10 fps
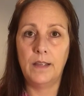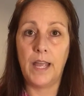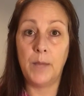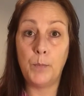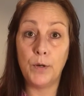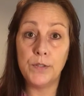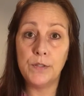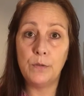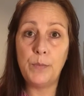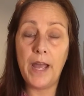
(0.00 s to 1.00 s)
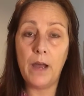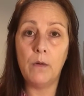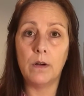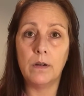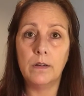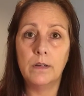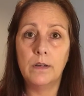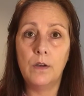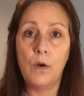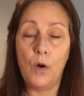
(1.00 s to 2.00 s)
And personal power
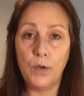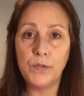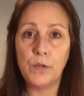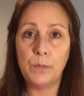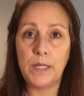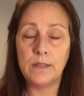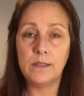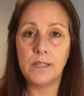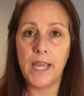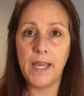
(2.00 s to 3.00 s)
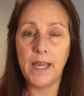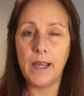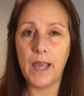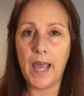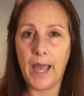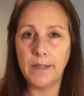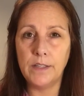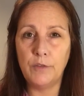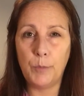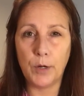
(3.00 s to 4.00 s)
also means taking
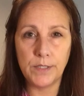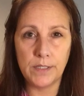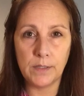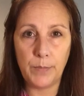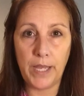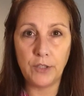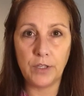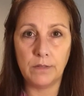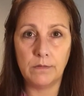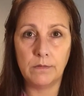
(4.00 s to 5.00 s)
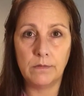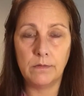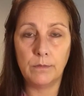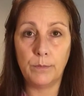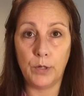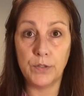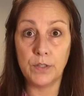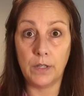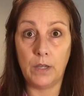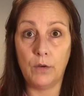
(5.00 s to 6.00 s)
active participation
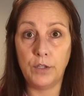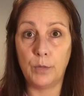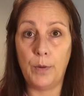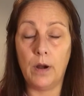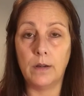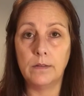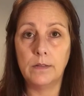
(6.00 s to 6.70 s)
personally on your part,